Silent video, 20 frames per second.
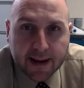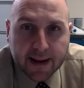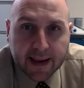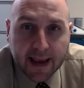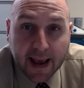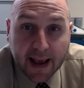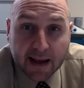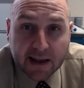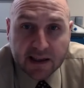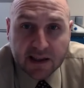
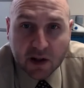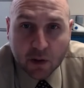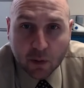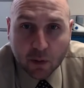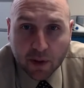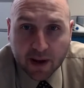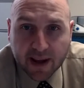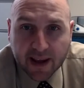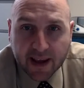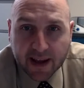Yeah, so
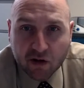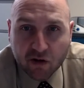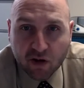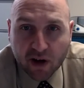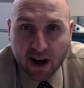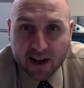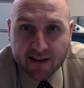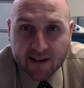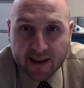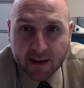we can
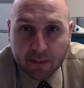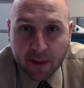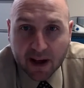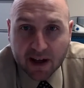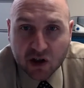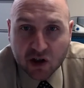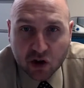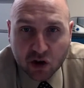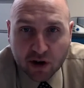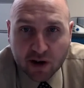directly
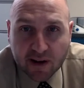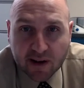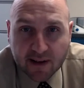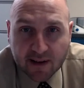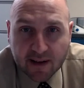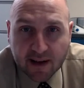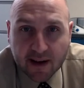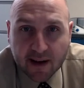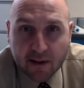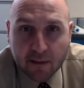measure
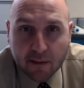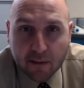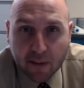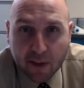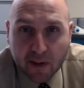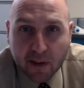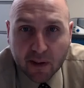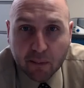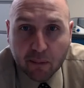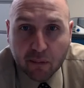it
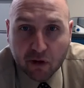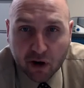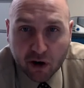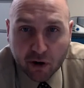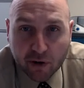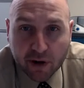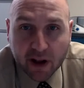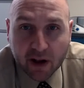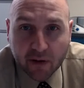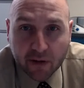in the
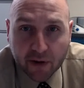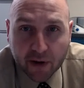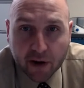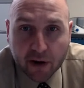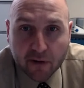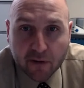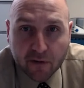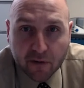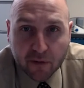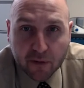peroneal
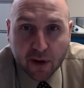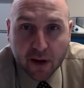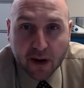nerve